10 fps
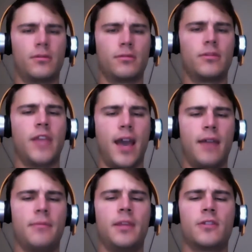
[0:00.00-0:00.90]
Yeah,
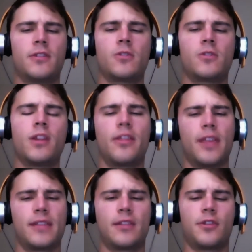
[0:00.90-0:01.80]
I mean, so one of the
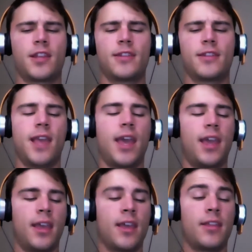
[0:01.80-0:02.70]
things I was going to say
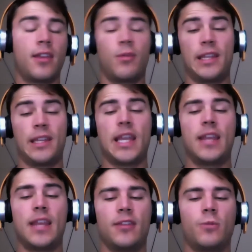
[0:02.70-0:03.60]
that we did
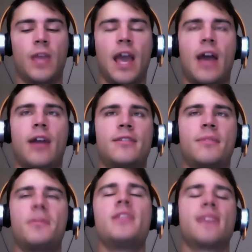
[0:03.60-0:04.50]
is we had some
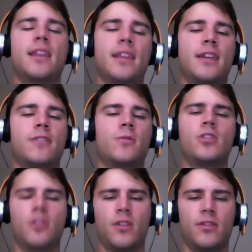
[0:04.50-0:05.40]
of these ideas, which
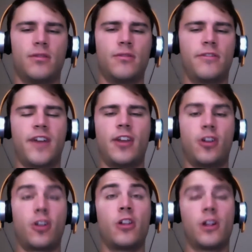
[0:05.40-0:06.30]
you can find
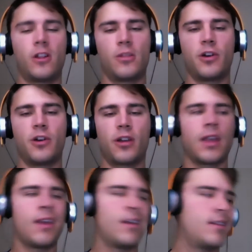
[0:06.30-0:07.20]
earlier in the book,
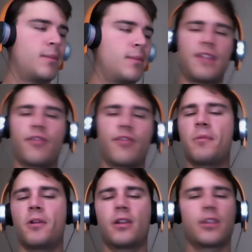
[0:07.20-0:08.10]
the bullseye
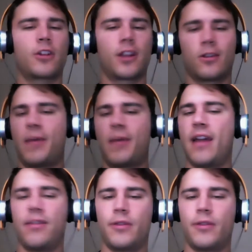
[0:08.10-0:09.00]
framework, the critical
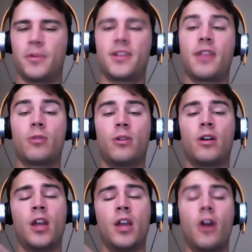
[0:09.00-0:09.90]
path, 50% rule,
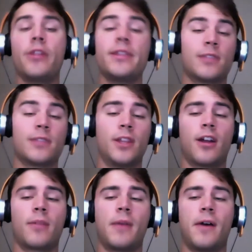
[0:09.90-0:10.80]
all these things we
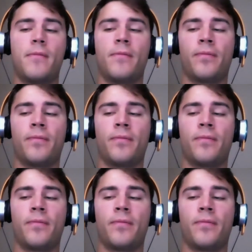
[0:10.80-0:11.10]
talk about.